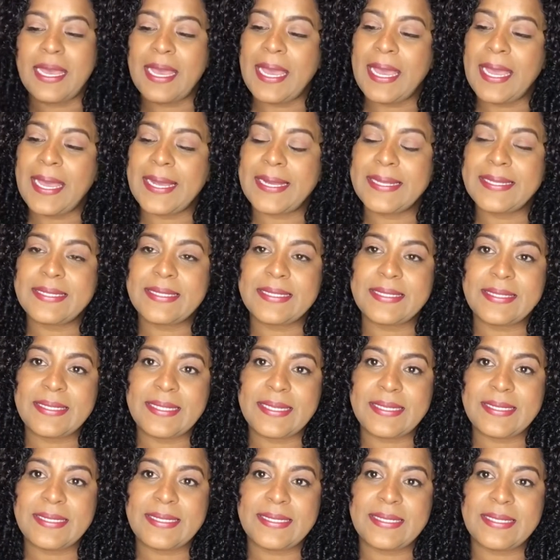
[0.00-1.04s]
and
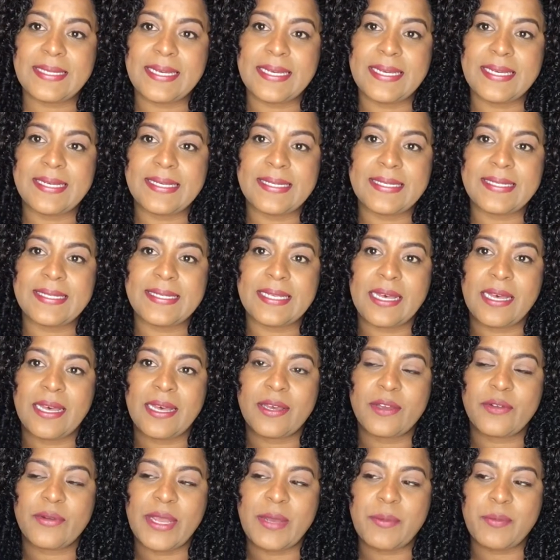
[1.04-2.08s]
this is
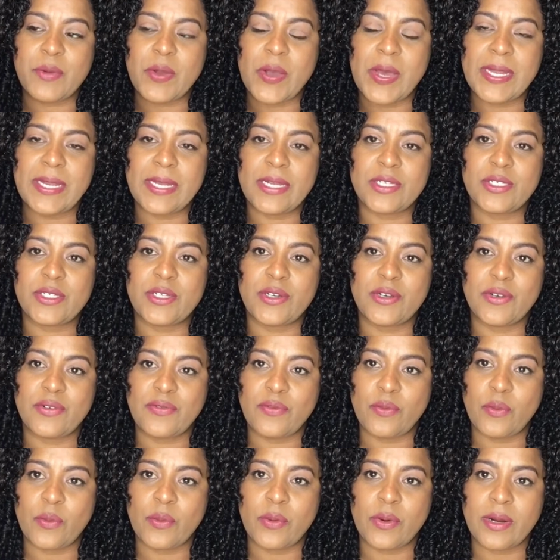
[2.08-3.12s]
a great product
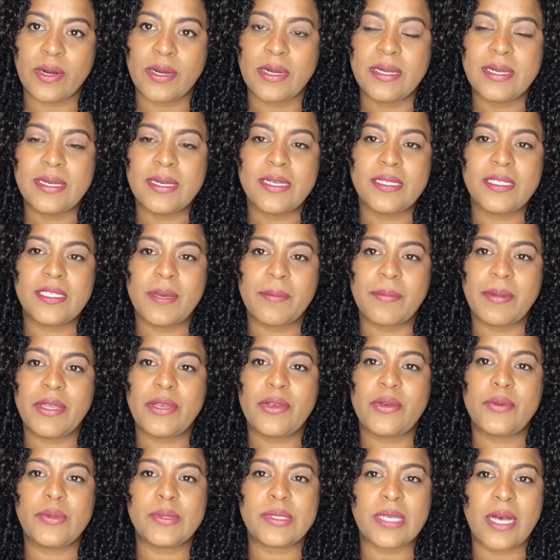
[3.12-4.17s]
for somebody
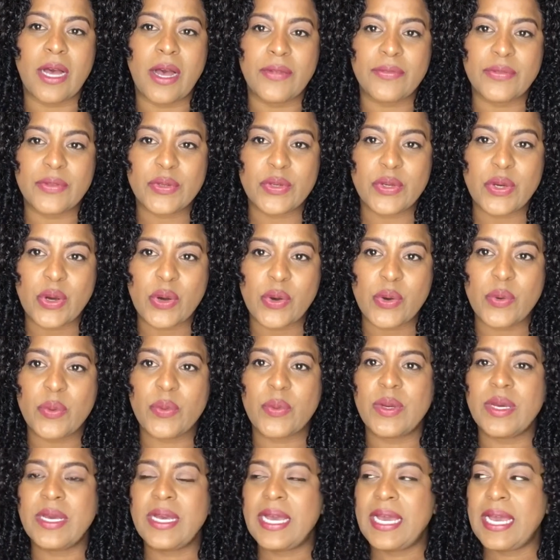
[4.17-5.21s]
who's on the
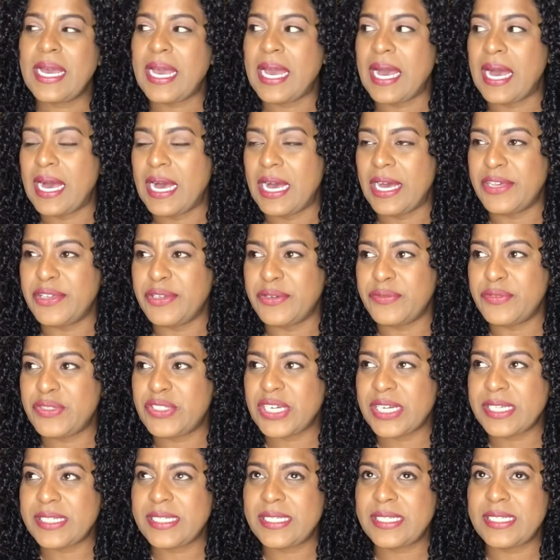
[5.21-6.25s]
go. You've
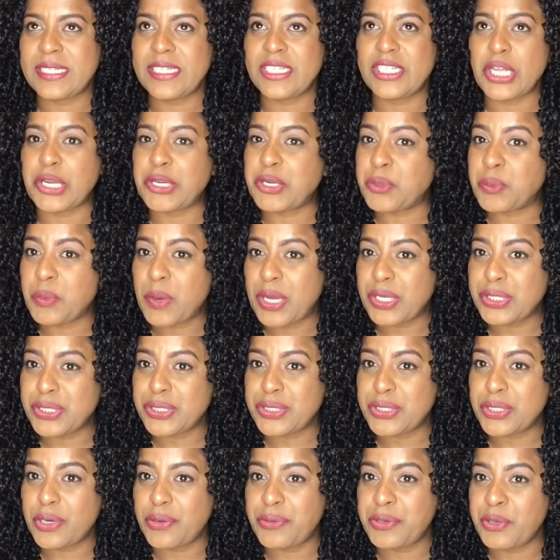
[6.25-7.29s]
just done your wash
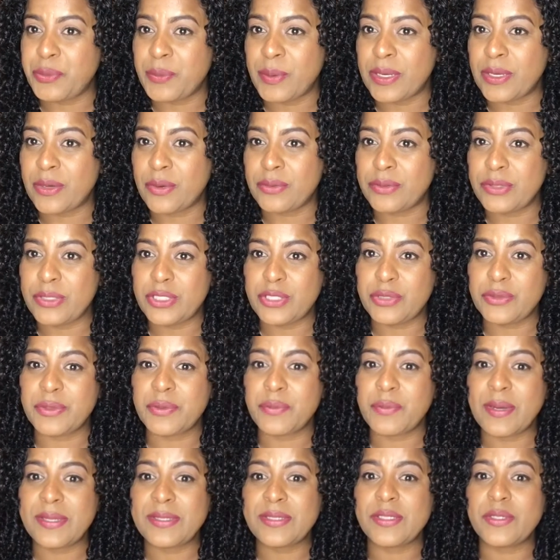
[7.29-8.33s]
and go, you want to only do it
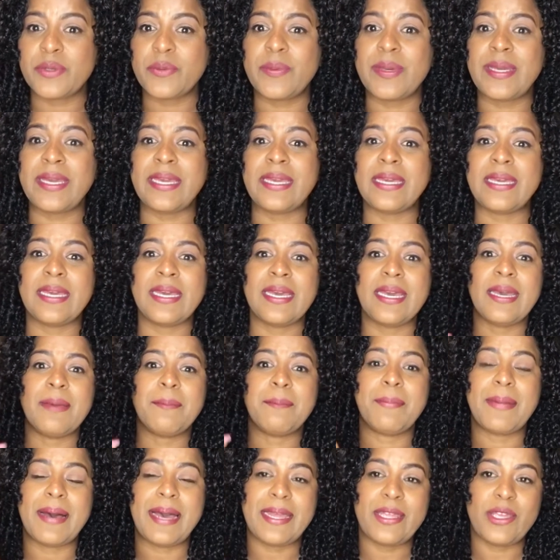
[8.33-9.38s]
once a week,
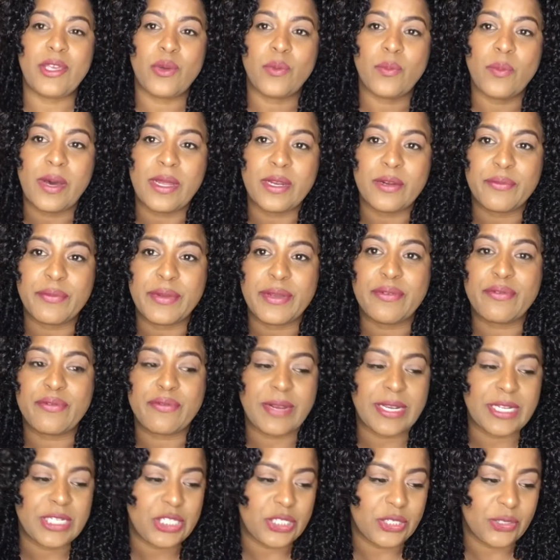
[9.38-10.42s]
but you want to
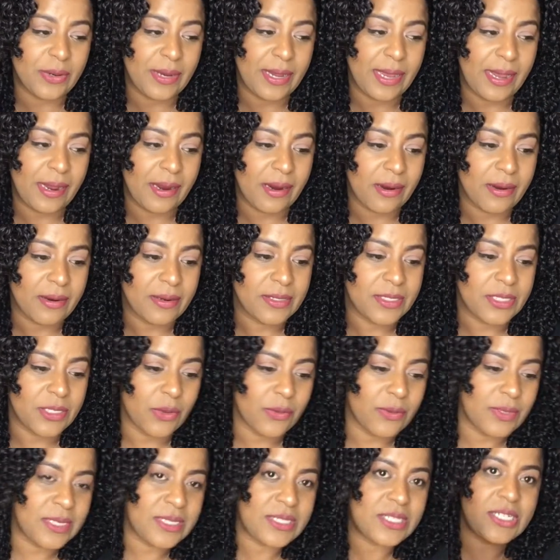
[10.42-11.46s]
refresh your hair. So
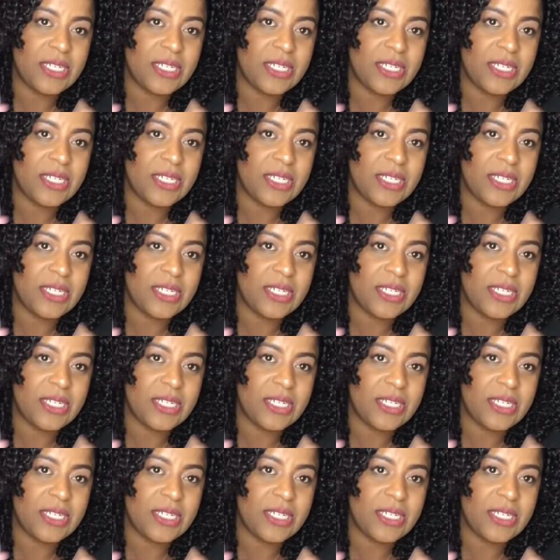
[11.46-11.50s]
this